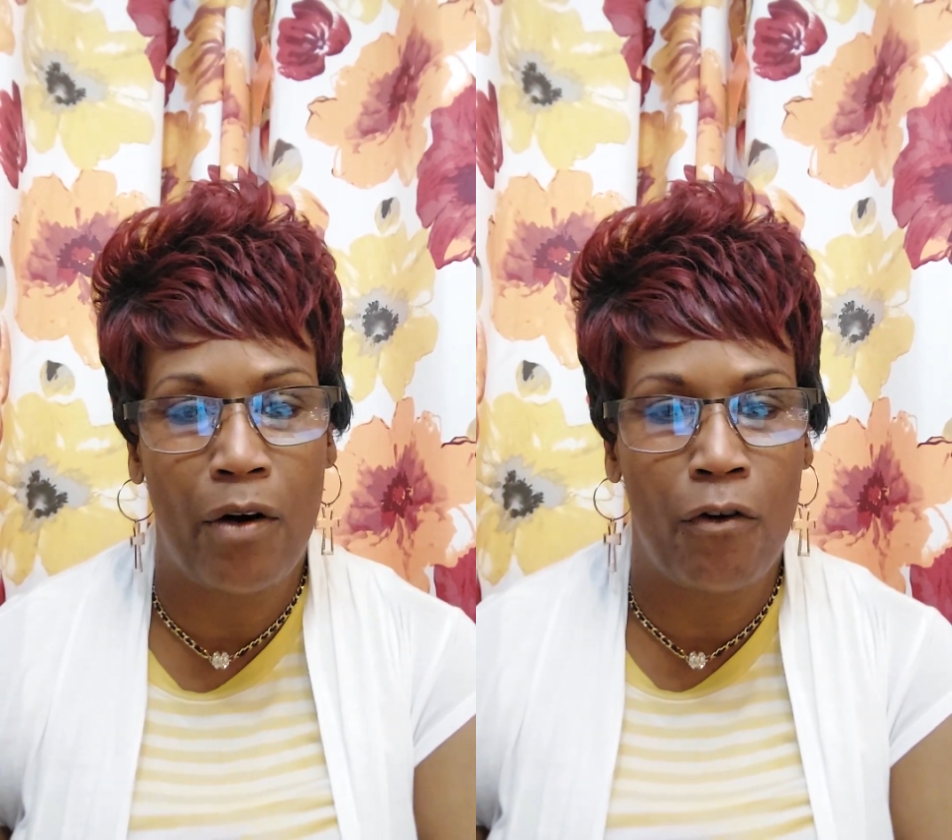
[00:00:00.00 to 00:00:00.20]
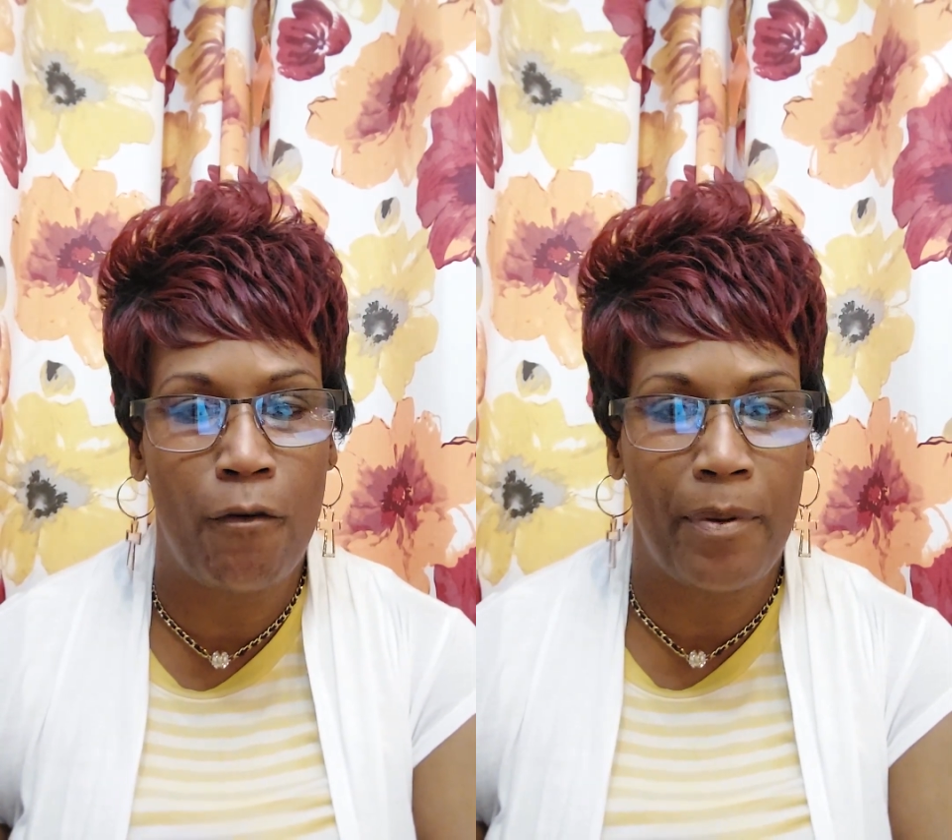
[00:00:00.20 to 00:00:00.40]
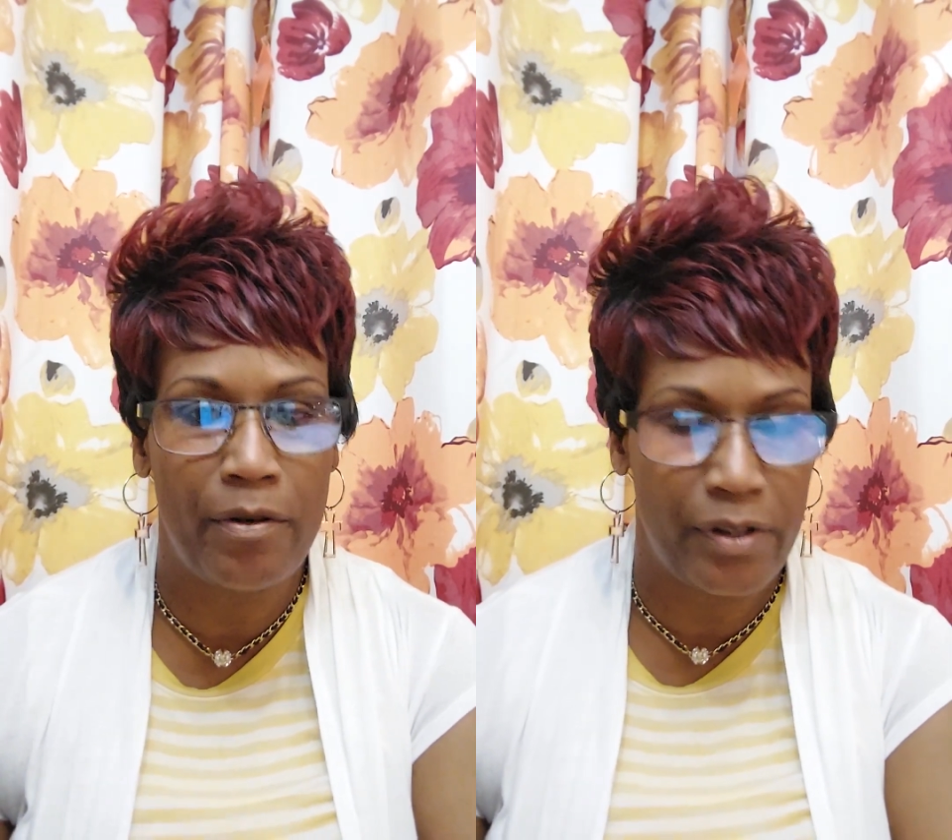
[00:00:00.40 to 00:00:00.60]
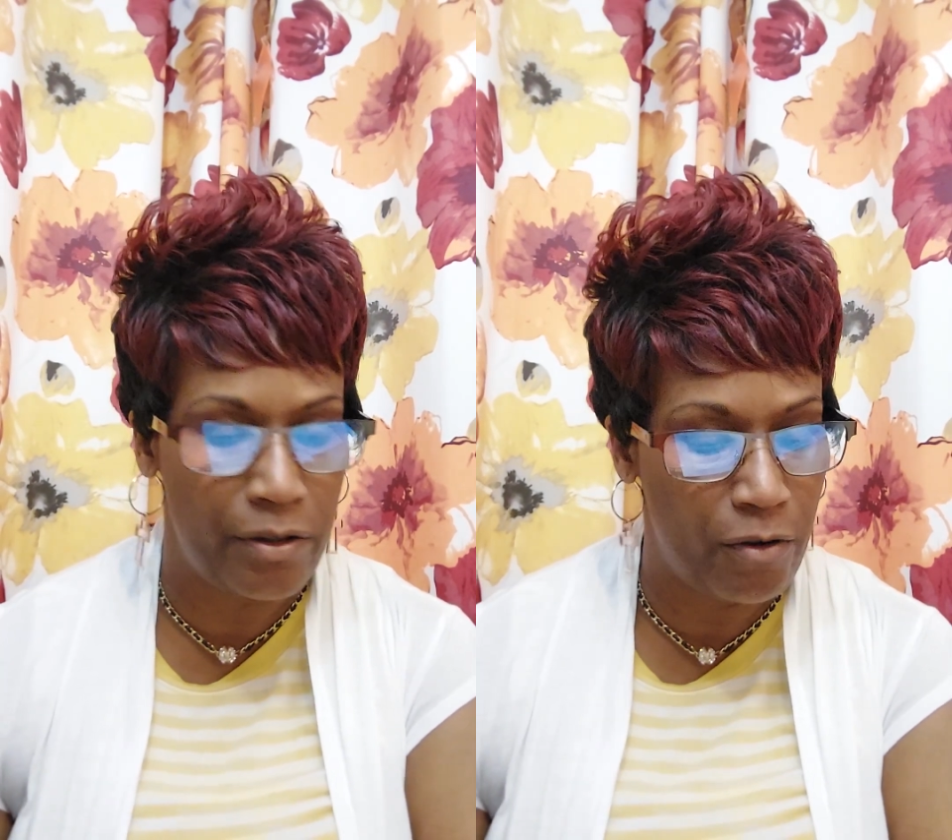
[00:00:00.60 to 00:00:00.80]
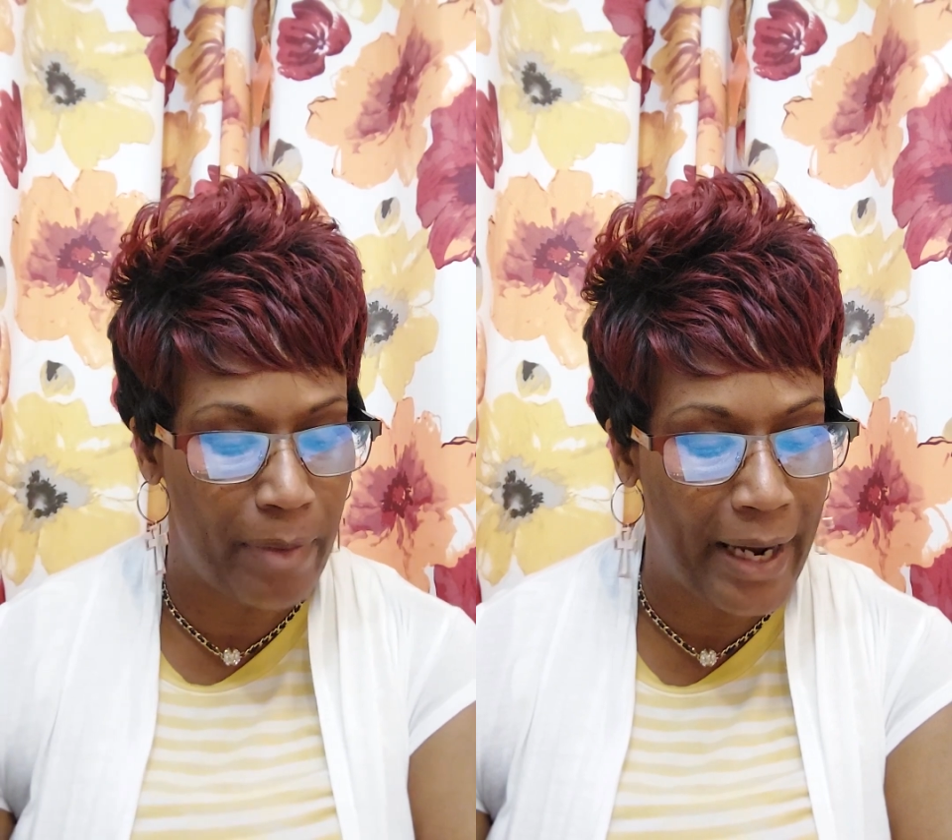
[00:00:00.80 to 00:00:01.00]
own
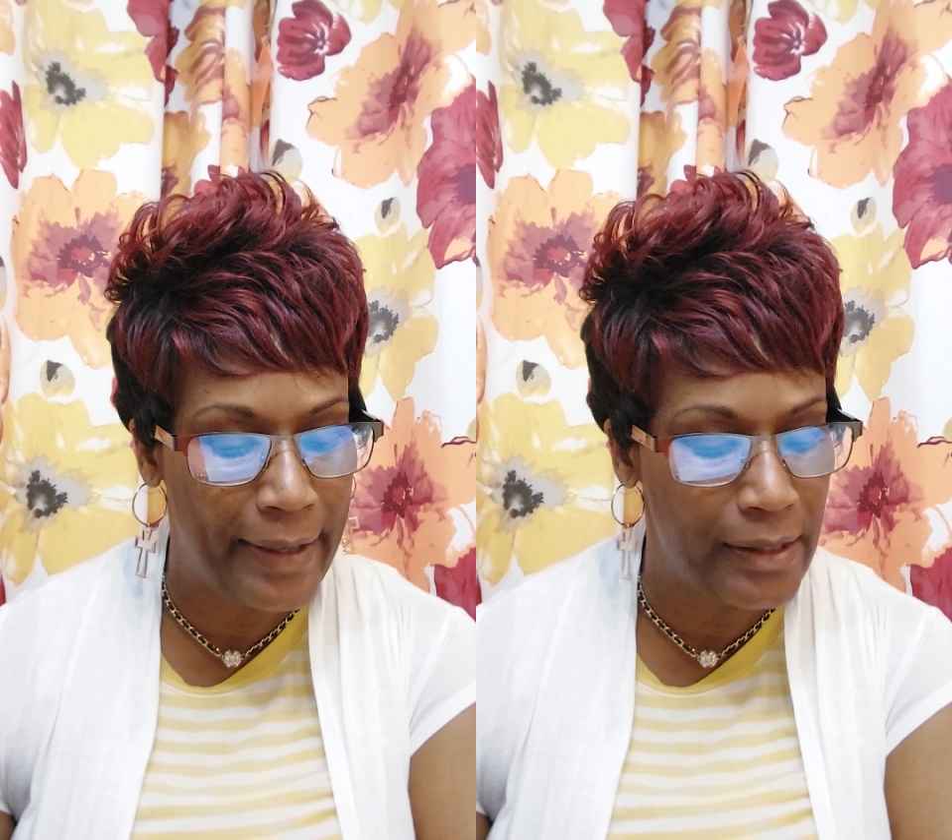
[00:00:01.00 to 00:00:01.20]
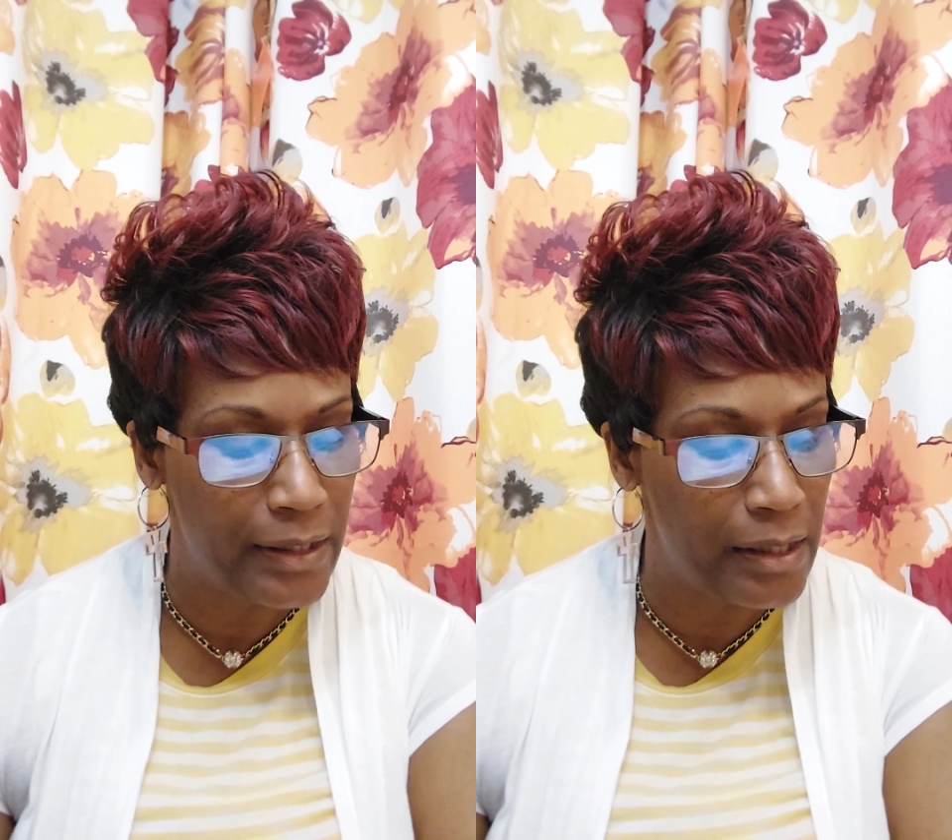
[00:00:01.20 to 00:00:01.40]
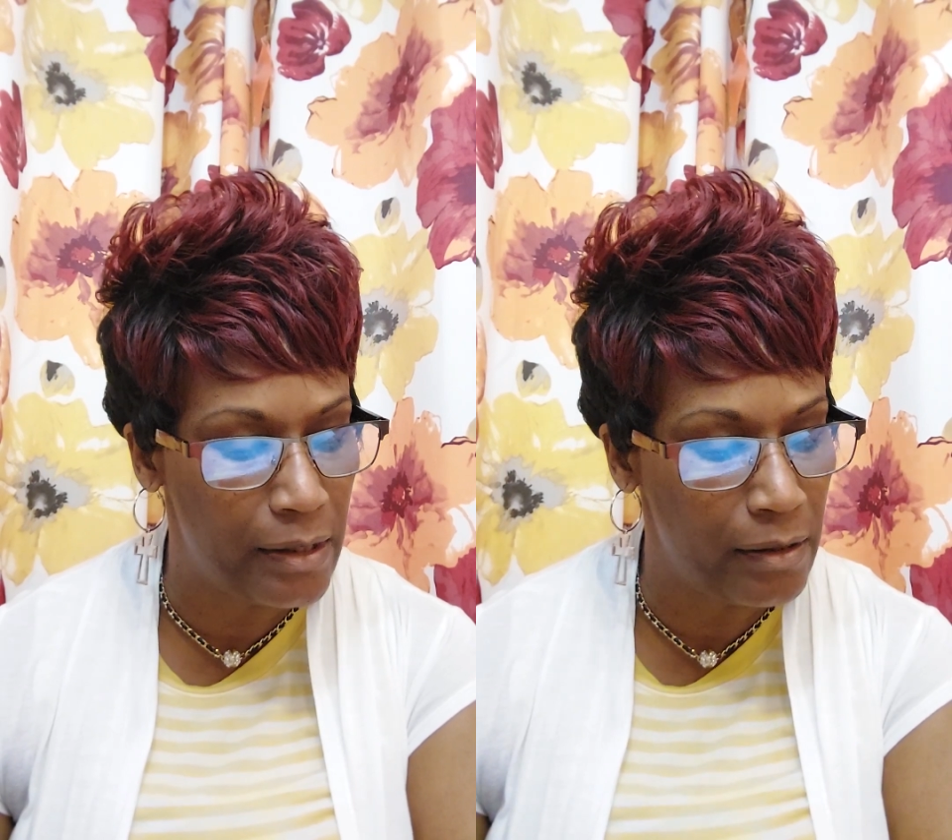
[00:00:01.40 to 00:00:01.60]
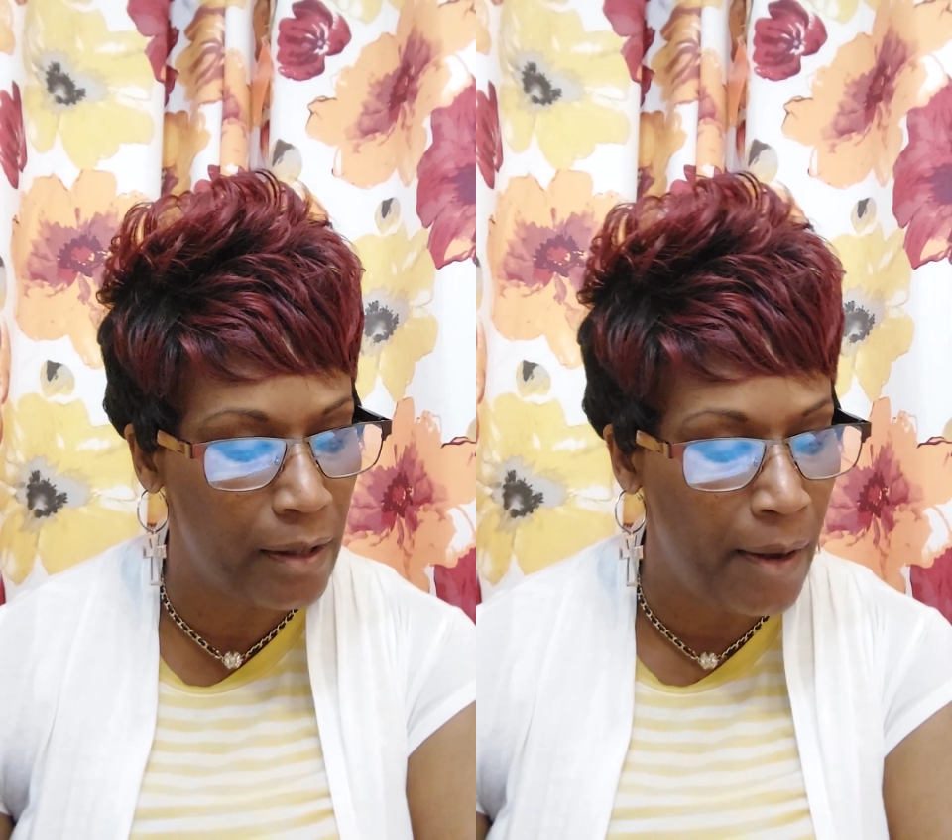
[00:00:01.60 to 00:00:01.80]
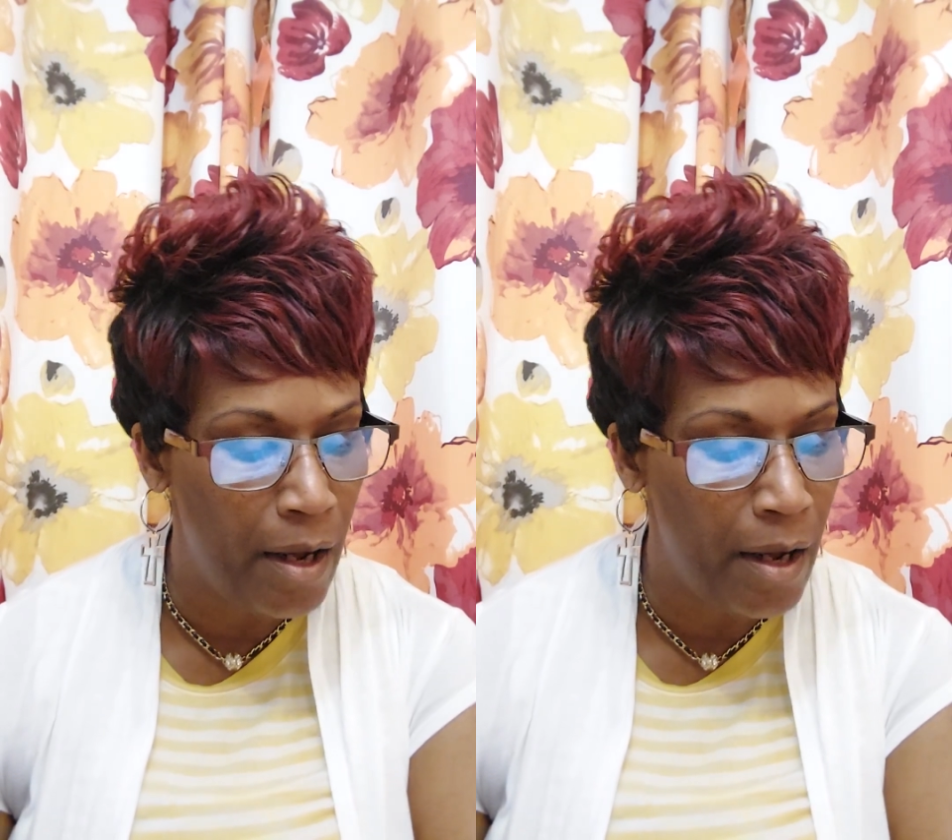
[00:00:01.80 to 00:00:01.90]
personal biases